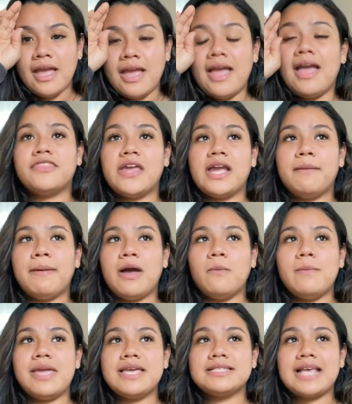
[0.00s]
the thing about
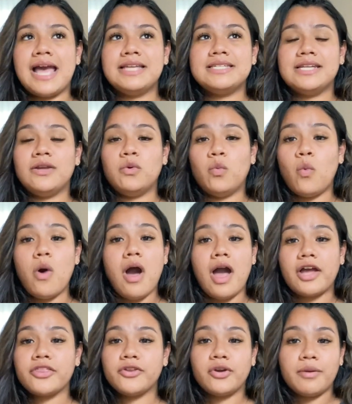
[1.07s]
me is I didn't
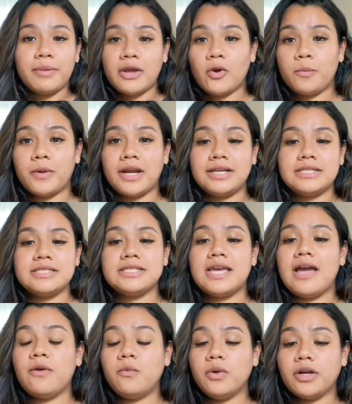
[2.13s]
walk throughout my whole pregnancy.
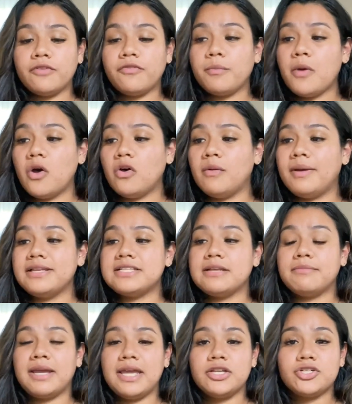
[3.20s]
I worked from home. I did
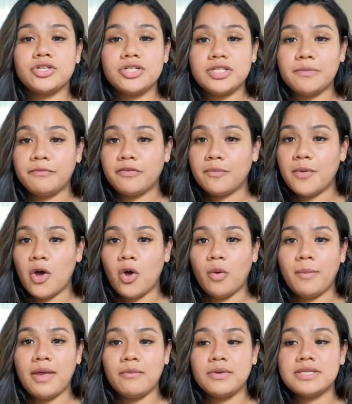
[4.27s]
my internship from
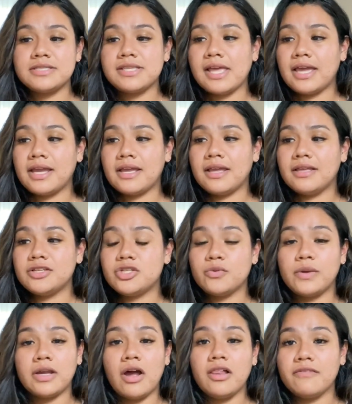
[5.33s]
home. I was like
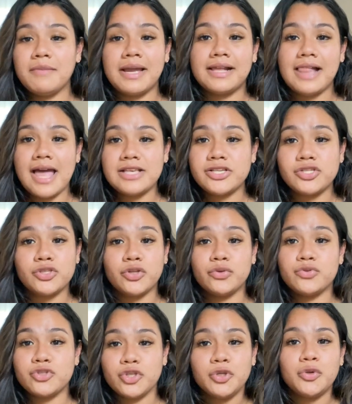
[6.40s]
doing all of my classes
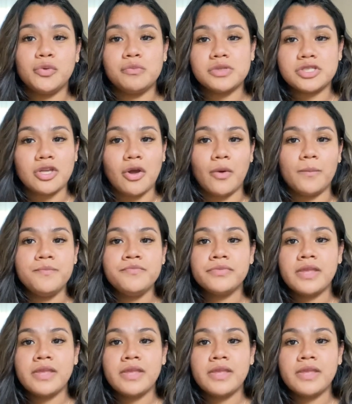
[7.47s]
through Zoom. So